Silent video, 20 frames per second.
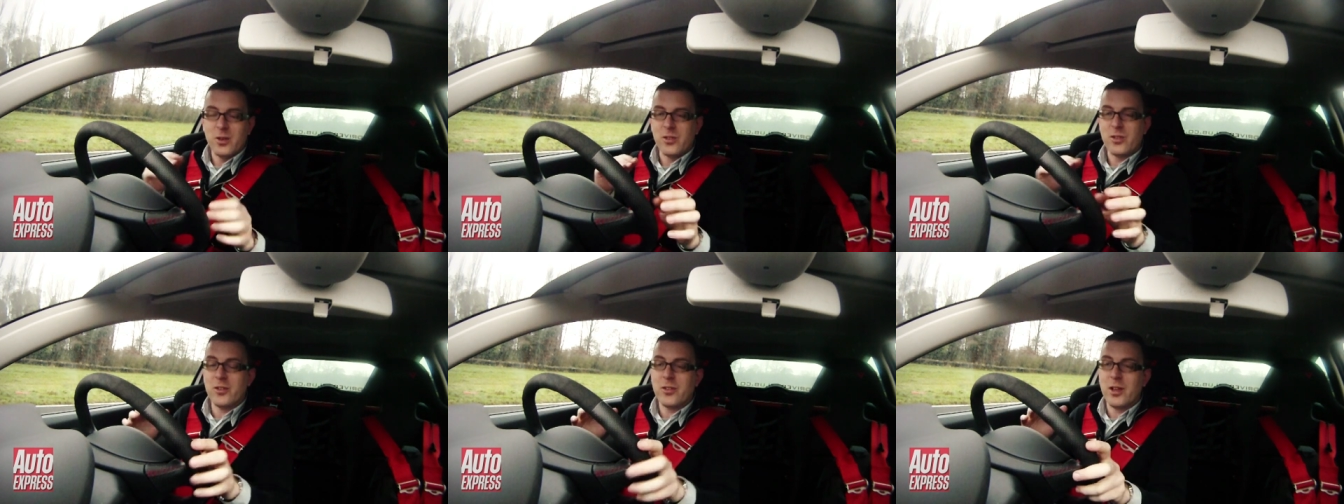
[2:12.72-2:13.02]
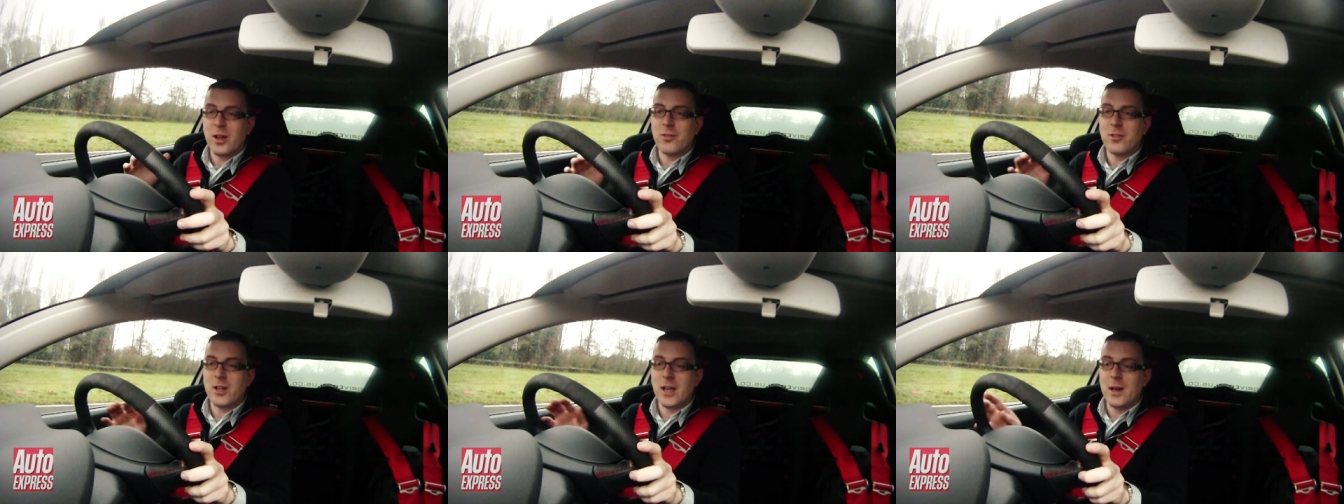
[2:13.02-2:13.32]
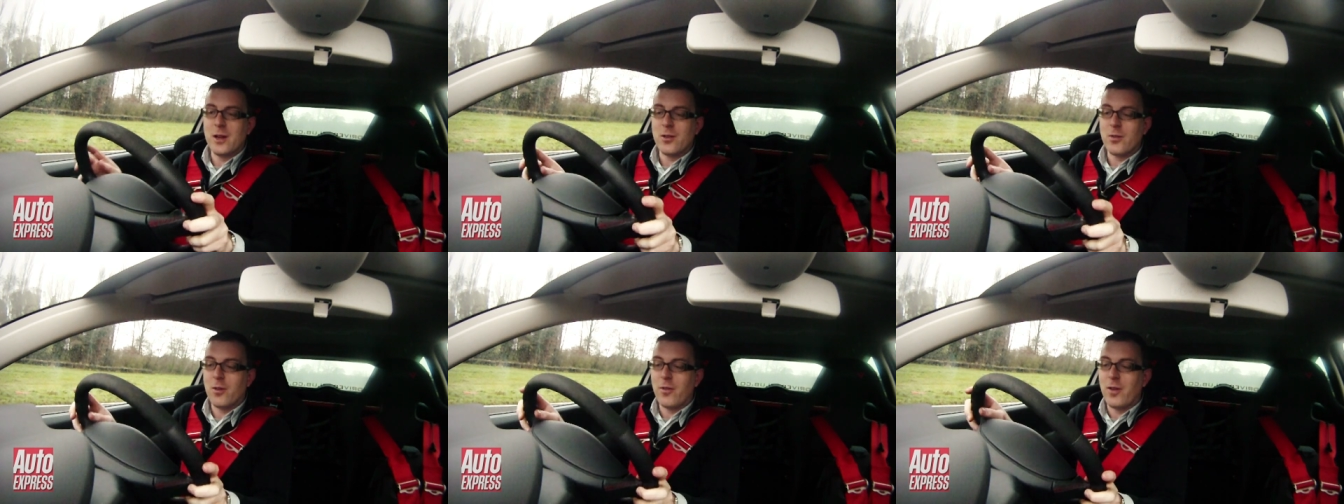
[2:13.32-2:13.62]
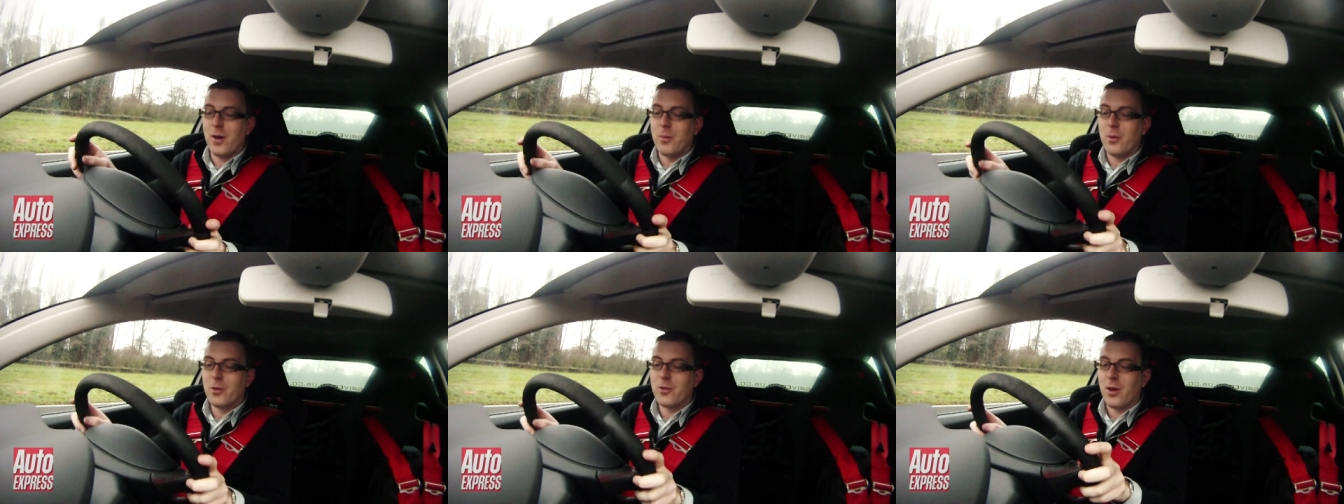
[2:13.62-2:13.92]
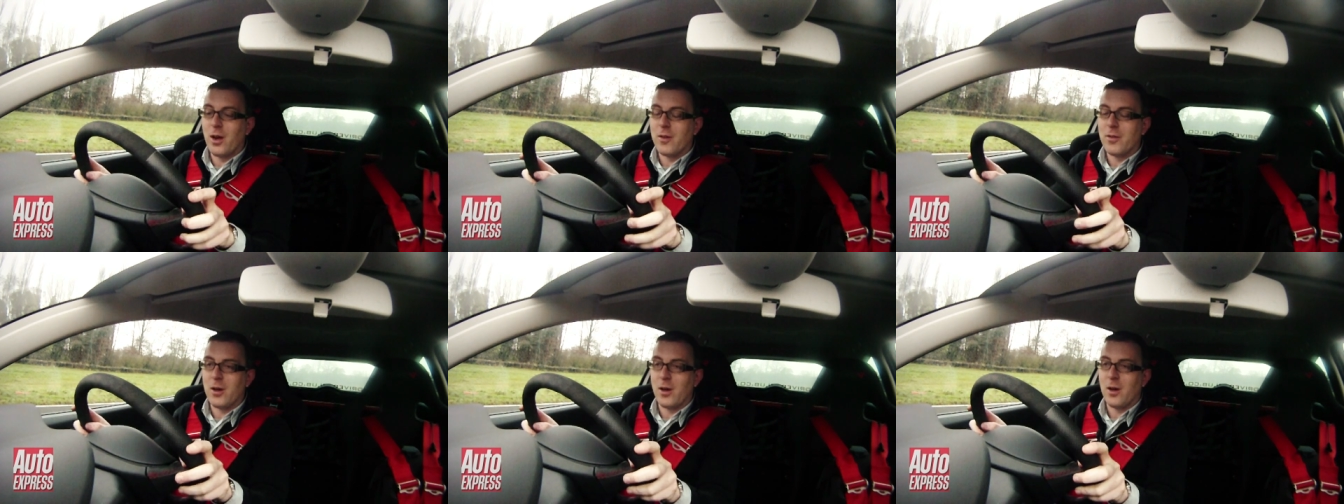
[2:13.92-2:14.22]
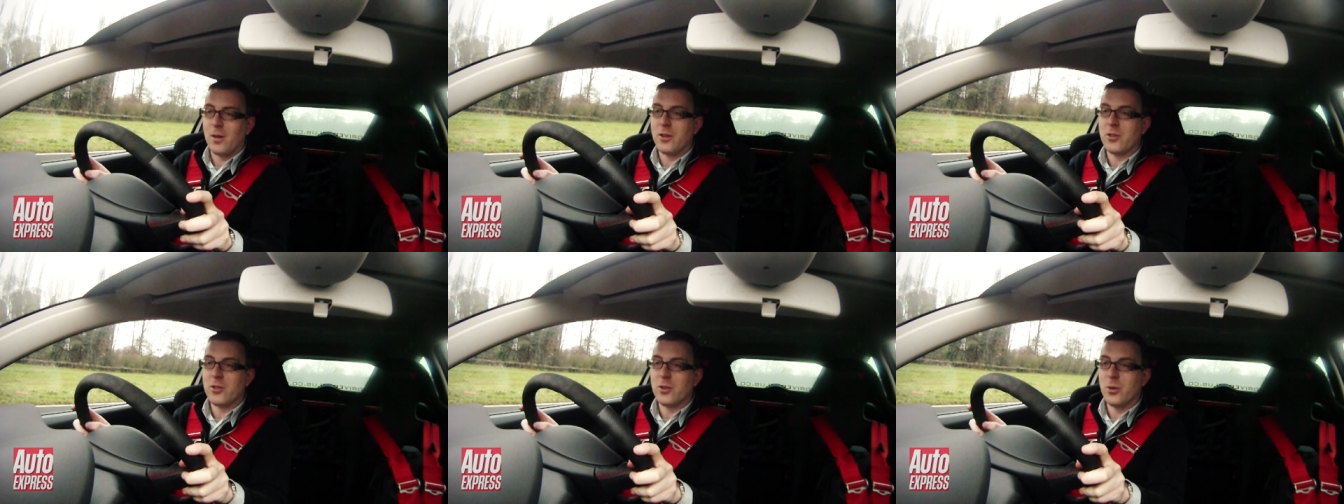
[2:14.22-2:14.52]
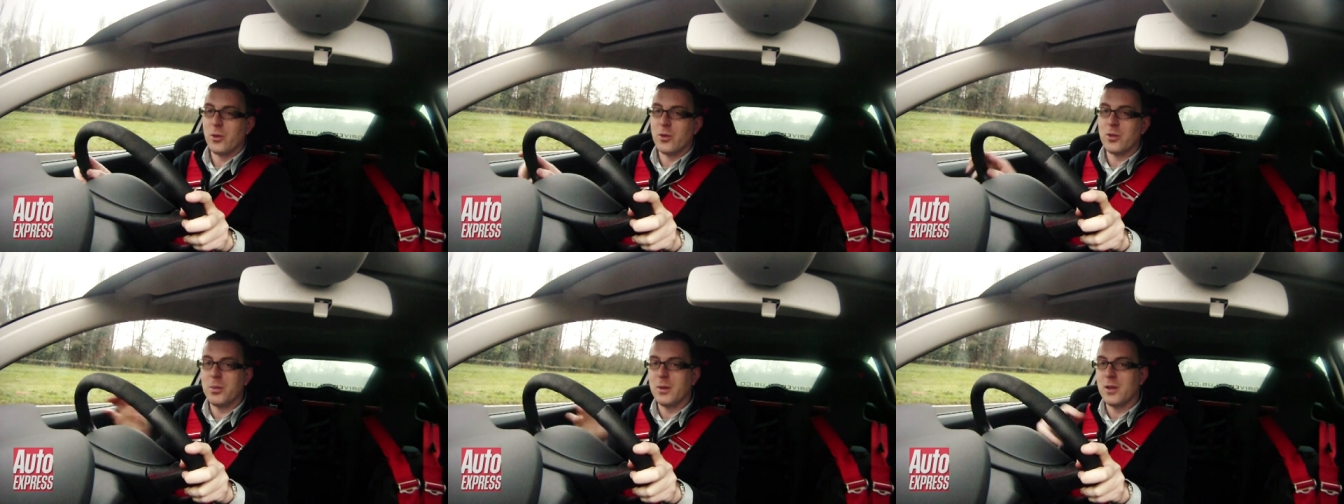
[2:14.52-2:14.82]
So it's a tough challenge for a front wheel drive car,
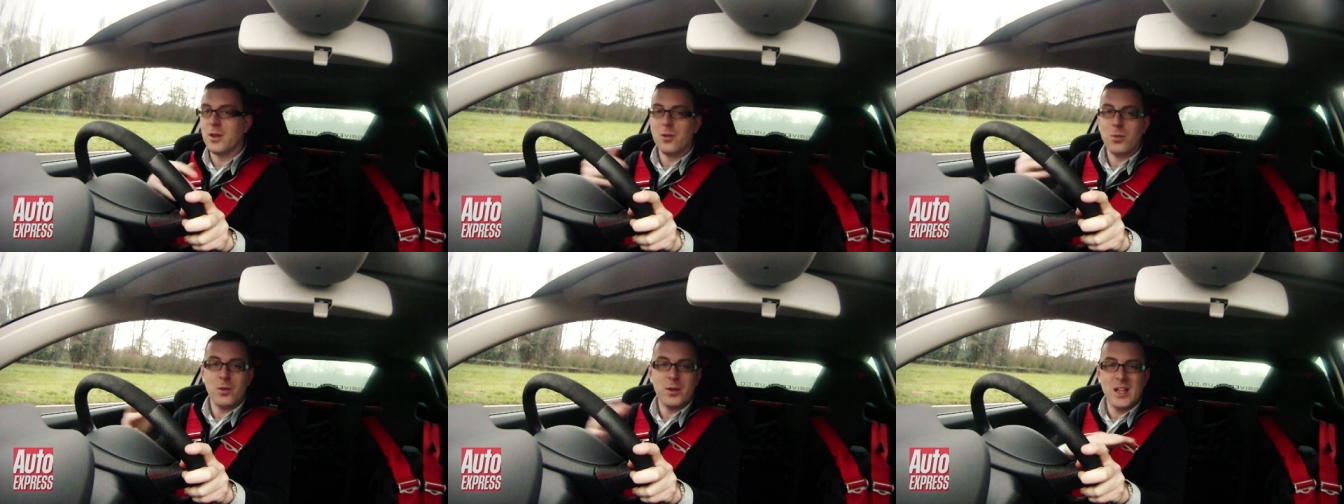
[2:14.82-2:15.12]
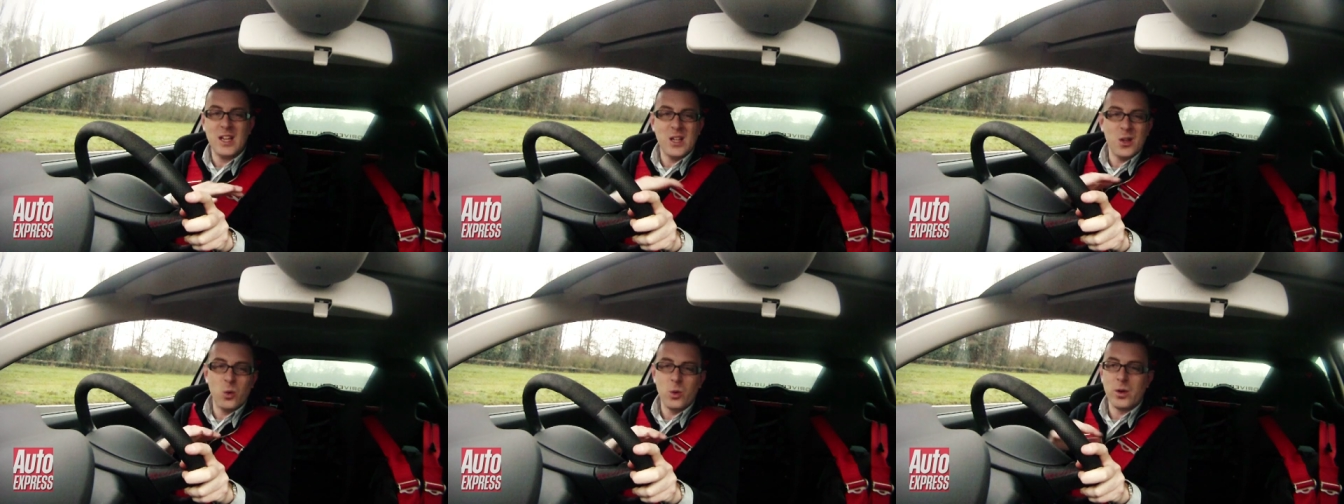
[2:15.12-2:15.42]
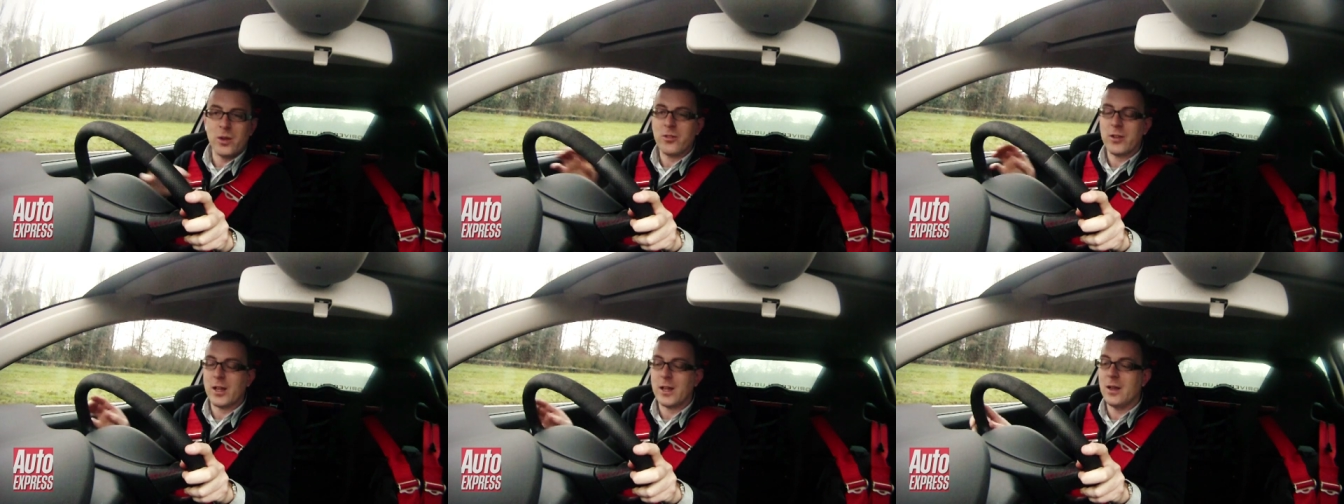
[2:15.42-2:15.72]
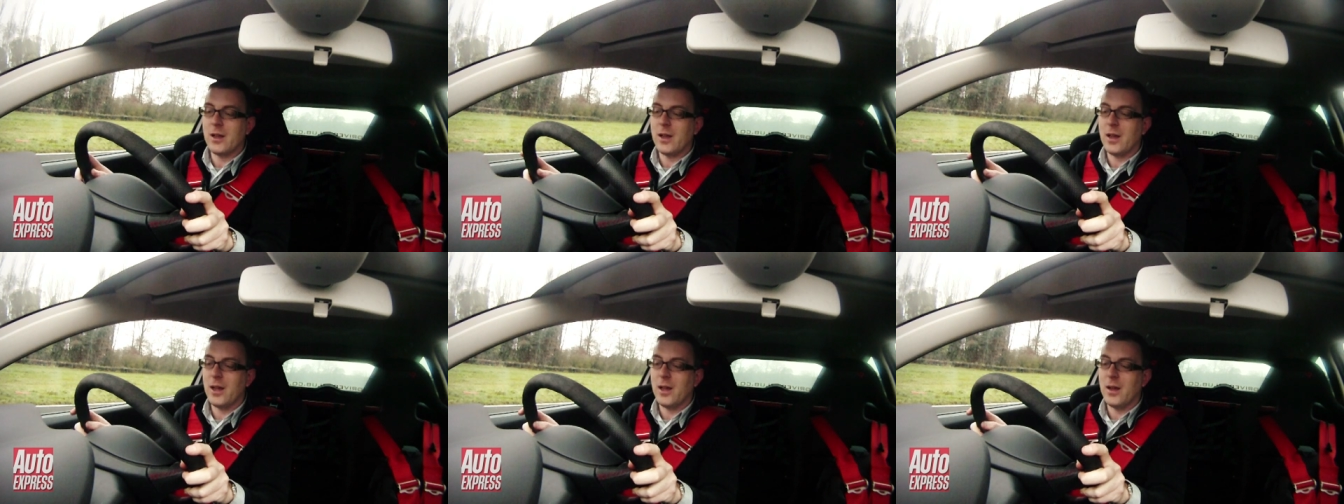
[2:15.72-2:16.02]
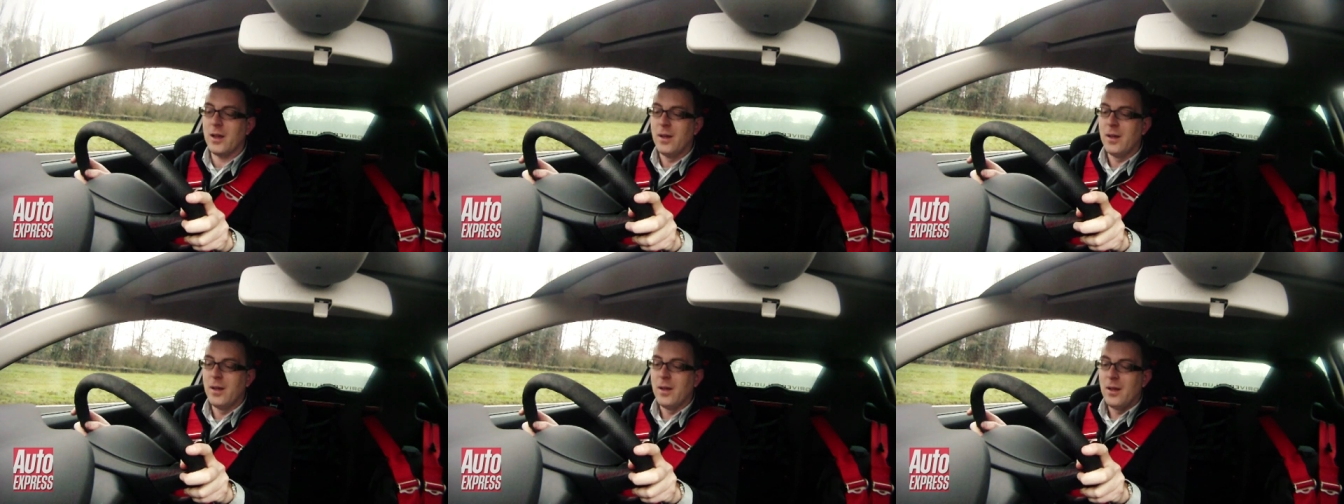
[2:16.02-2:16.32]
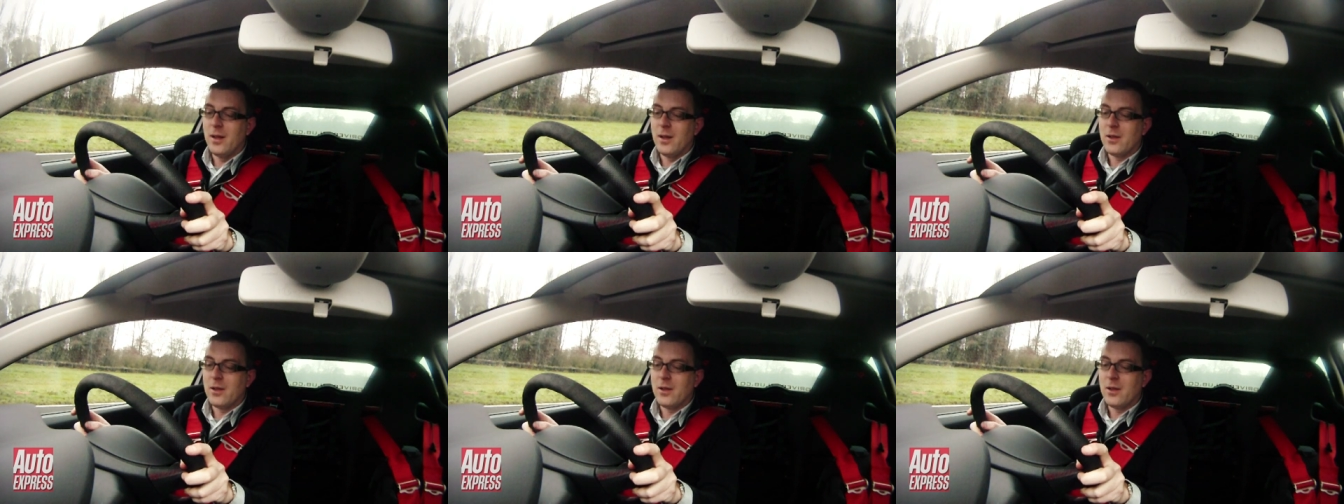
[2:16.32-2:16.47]
this course, because we're nearly all in second gear,